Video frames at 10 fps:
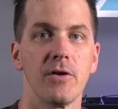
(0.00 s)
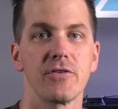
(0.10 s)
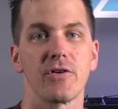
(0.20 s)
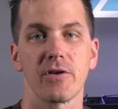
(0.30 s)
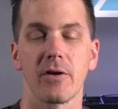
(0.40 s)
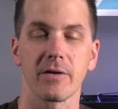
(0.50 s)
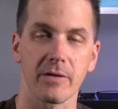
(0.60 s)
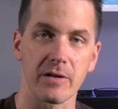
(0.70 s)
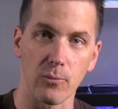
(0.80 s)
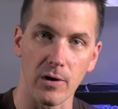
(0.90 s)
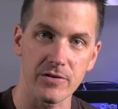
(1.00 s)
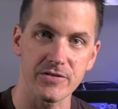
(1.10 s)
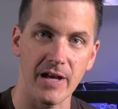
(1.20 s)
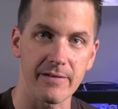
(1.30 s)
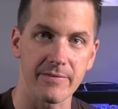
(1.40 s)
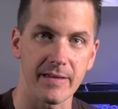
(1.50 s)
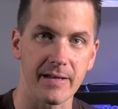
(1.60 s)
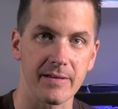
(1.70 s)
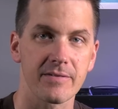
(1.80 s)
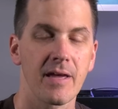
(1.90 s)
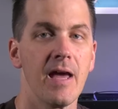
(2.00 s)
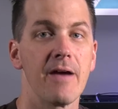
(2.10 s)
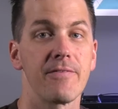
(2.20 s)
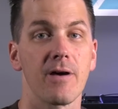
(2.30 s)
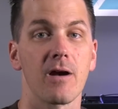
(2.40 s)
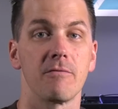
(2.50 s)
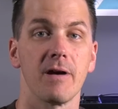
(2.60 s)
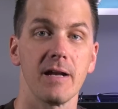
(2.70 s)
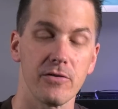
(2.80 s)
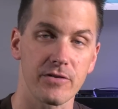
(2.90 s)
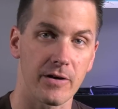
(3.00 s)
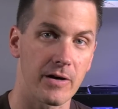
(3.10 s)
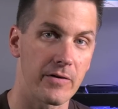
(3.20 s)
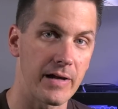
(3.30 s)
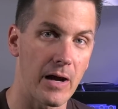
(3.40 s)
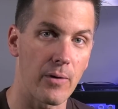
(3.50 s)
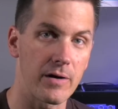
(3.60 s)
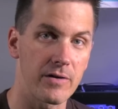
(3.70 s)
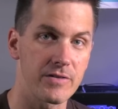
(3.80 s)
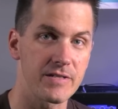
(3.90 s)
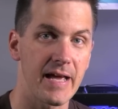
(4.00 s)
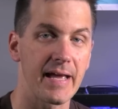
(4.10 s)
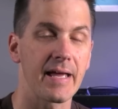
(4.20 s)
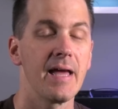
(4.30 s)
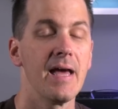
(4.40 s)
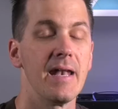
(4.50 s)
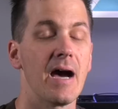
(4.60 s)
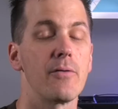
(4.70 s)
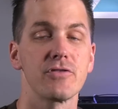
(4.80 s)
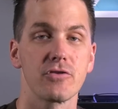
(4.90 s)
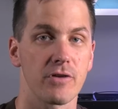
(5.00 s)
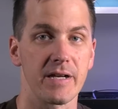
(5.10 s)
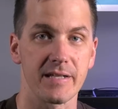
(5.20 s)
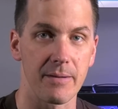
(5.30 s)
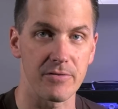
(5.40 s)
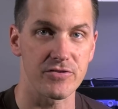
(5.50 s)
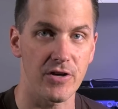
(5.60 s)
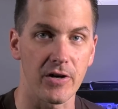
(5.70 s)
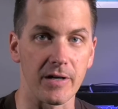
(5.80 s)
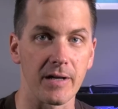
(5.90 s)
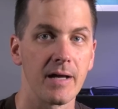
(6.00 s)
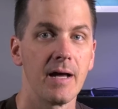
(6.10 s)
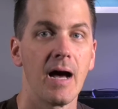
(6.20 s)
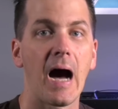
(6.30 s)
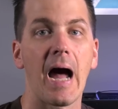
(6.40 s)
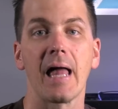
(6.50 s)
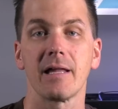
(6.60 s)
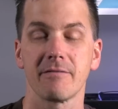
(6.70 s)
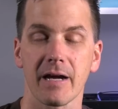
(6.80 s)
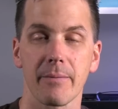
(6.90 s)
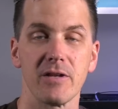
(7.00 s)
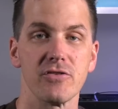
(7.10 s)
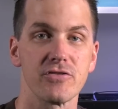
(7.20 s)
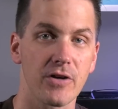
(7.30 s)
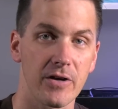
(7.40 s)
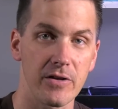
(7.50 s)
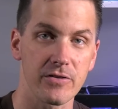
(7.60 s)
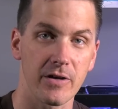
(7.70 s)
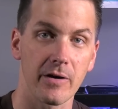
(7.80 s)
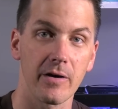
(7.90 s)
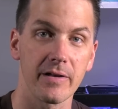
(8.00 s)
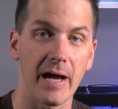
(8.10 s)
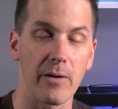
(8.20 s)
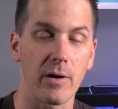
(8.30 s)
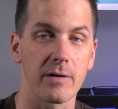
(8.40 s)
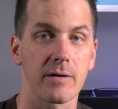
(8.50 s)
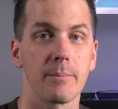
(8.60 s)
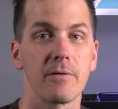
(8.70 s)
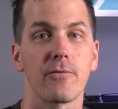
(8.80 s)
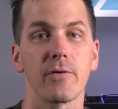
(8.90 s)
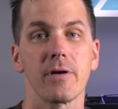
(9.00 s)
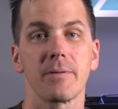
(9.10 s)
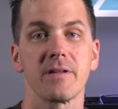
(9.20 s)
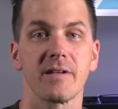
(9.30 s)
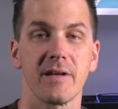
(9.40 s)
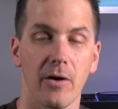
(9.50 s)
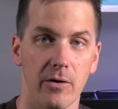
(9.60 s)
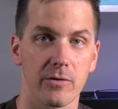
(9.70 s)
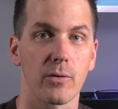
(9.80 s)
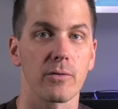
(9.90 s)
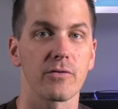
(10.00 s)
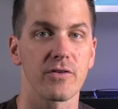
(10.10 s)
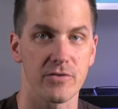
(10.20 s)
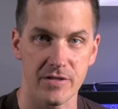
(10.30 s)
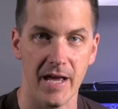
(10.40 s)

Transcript: Starting on the cleaner water side of things, if you're not already using R O D I water in your tank, now is a great time to start. I highly recommend you start using R O D I water before you place any hard corals in your